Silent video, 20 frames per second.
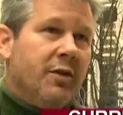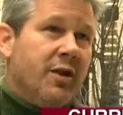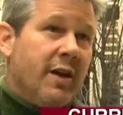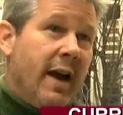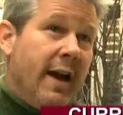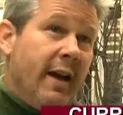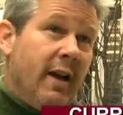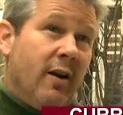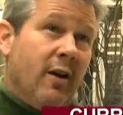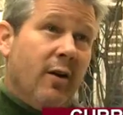
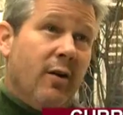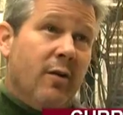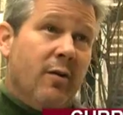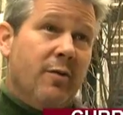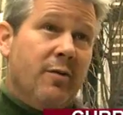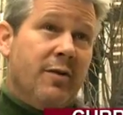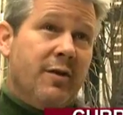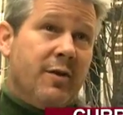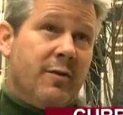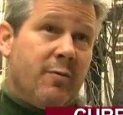China
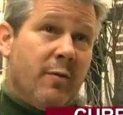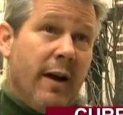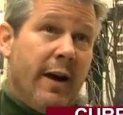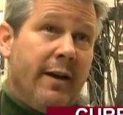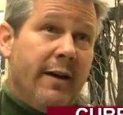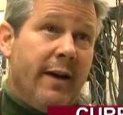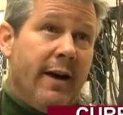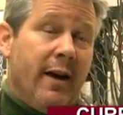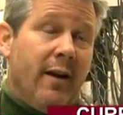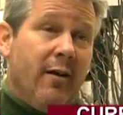owns
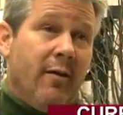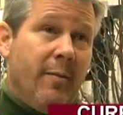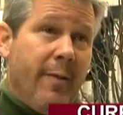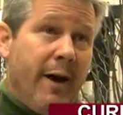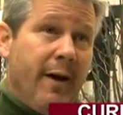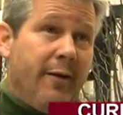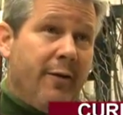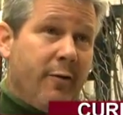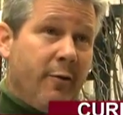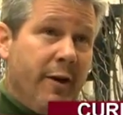right now
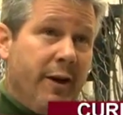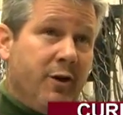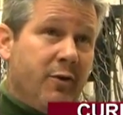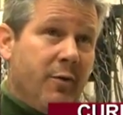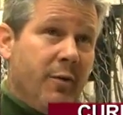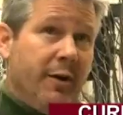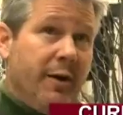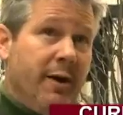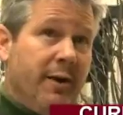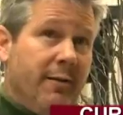about $3
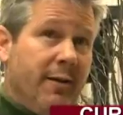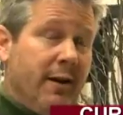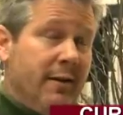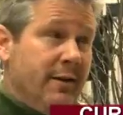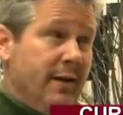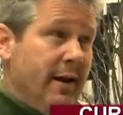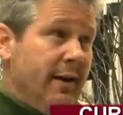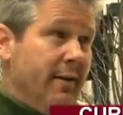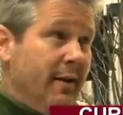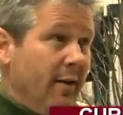trillion of our
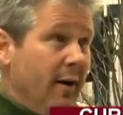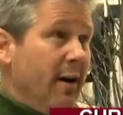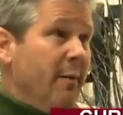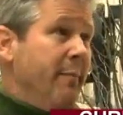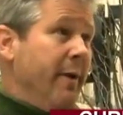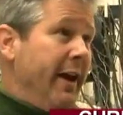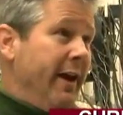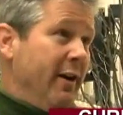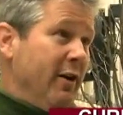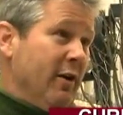debt. They're our
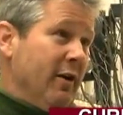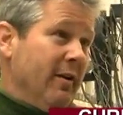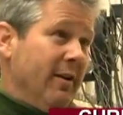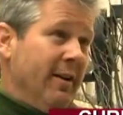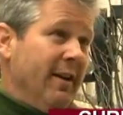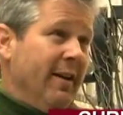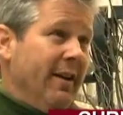banker.